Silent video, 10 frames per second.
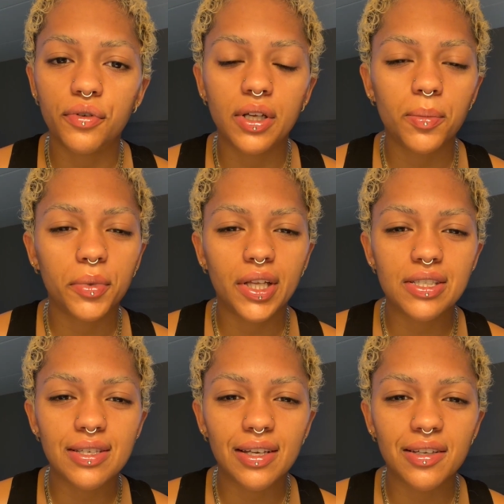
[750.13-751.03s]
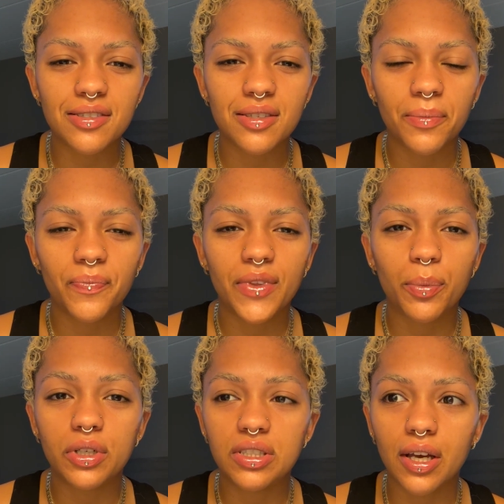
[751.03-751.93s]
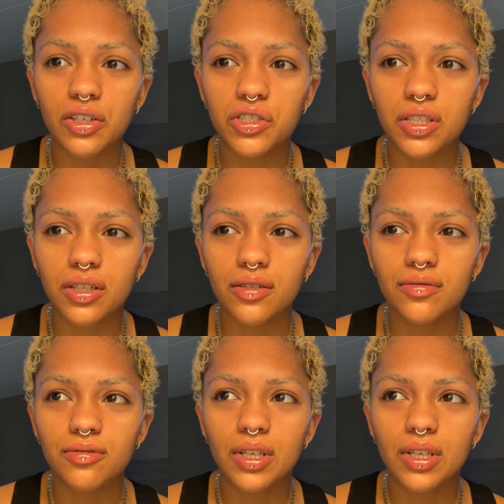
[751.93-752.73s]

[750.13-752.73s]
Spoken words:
and blessings, protection,